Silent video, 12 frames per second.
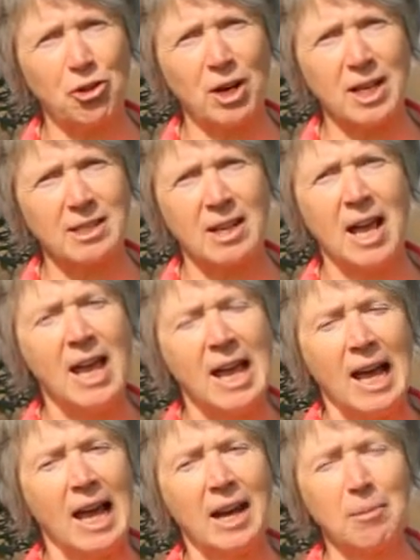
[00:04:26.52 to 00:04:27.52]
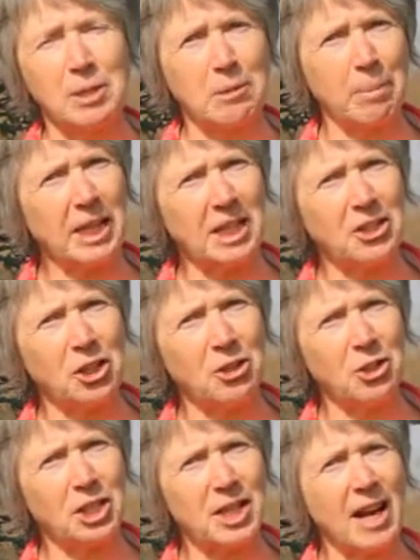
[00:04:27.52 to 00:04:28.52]
Trust. And I'm speaking to
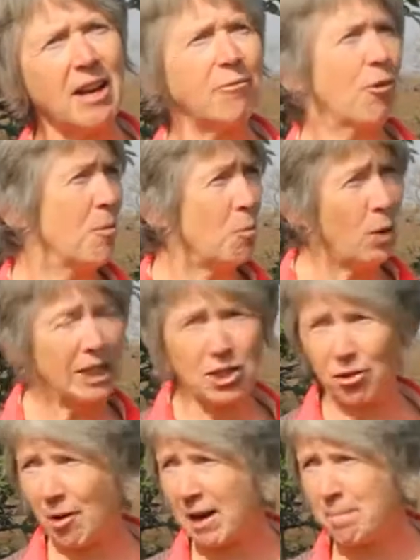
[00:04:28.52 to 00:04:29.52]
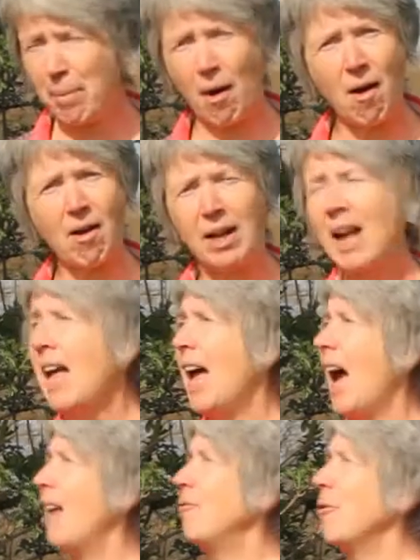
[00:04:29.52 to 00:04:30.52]
you today from Windsor Great Park
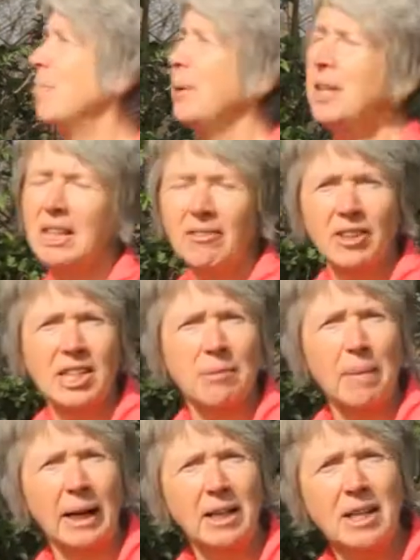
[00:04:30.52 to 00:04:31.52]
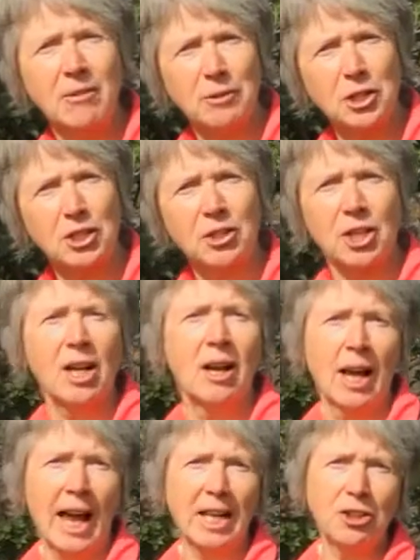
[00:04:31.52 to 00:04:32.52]
and from beneath this magnificent
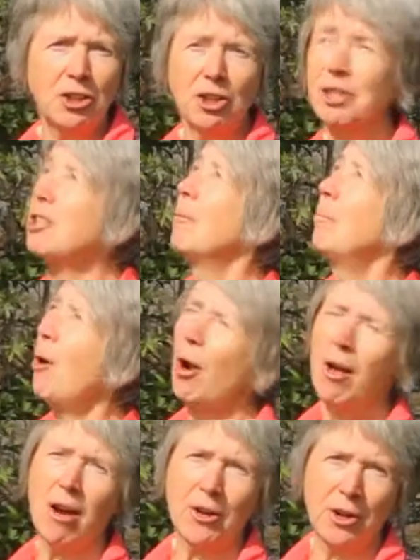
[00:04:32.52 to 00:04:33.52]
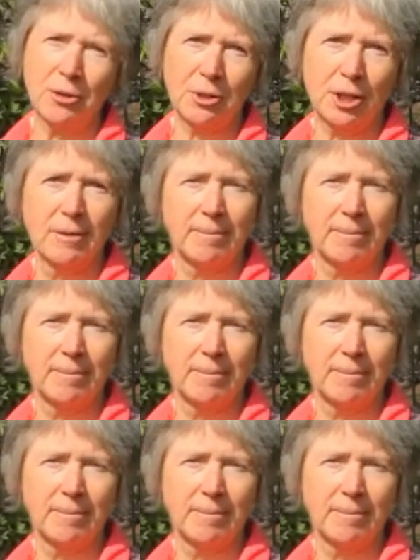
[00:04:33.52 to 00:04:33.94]
ancient pollard oak.